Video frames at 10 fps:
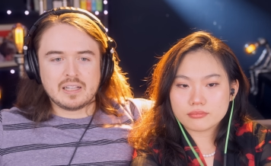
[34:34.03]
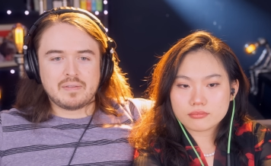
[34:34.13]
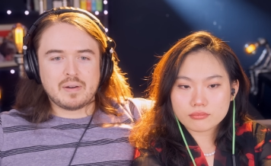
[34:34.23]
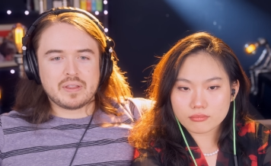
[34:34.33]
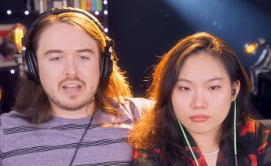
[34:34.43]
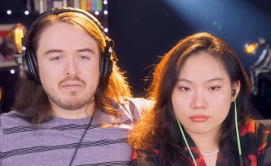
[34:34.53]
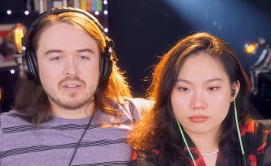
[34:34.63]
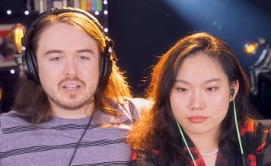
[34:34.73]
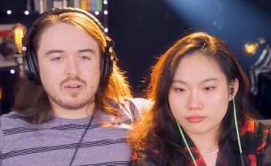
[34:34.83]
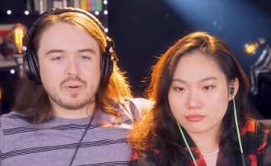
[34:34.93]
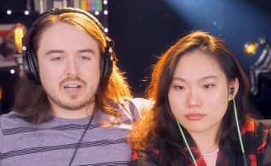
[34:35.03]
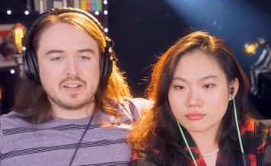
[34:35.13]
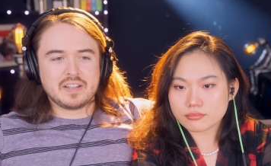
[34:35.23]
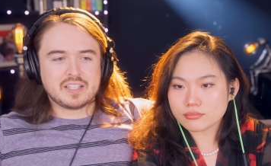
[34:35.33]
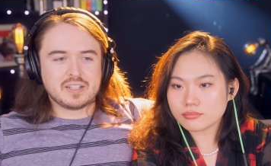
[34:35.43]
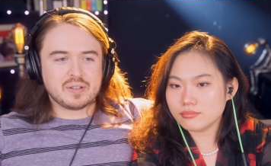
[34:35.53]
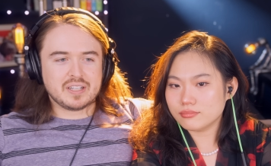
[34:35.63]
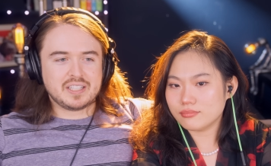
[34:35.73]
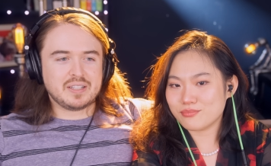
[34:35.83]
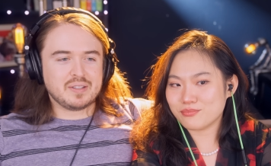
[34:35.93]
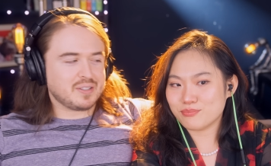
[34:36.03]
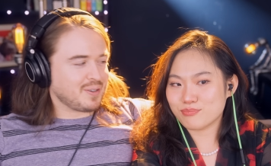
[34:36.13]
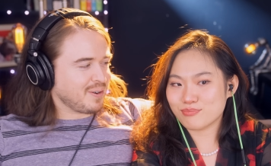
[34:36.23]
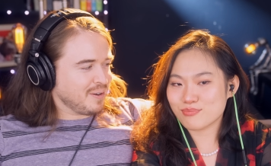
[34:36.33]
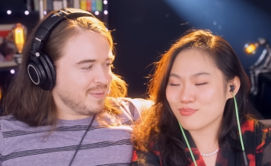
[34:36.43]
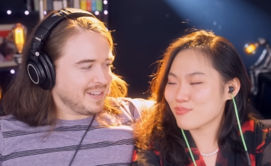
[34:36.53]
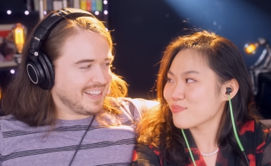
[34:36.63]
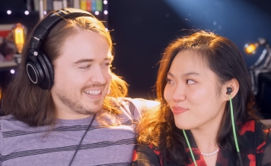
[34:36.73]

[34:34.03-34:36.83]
Speaker 1: I love how with everything going on, they still continue the tournament.